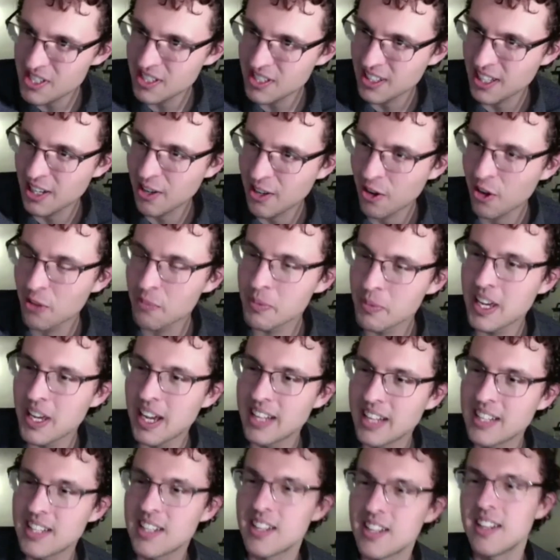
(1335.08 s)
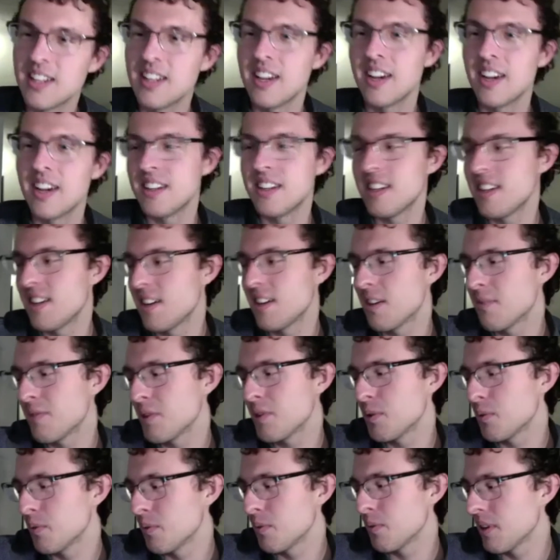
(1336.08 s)
called me. I did an
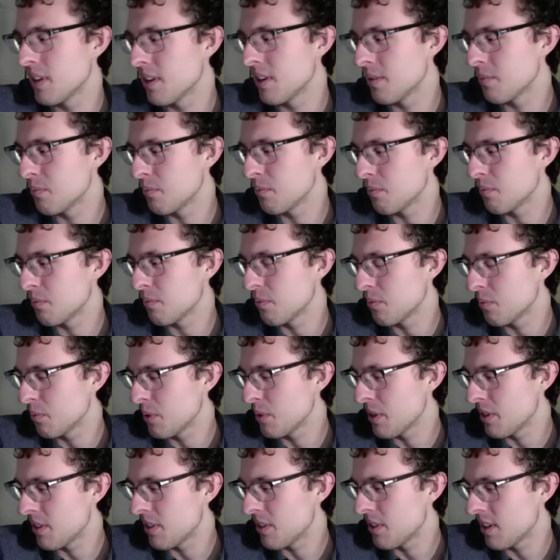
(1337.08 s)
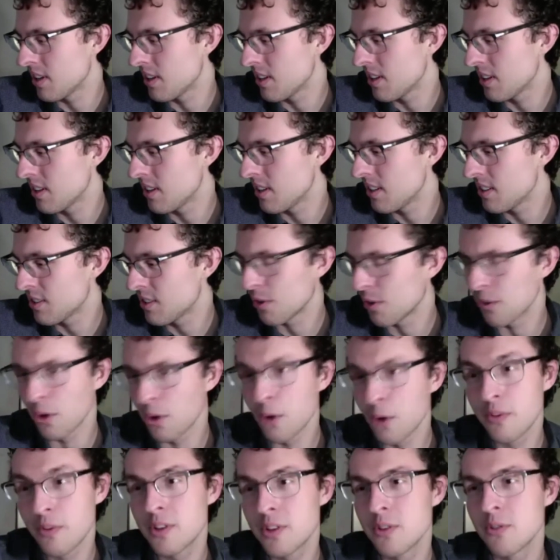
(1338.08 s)
interview with it's called
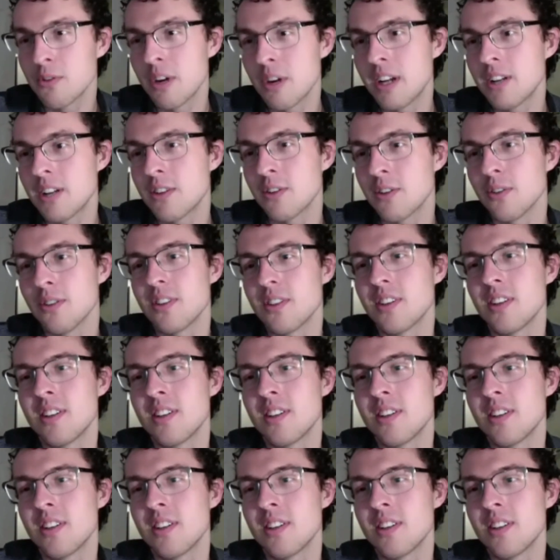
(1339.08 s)
Overdue Rentals.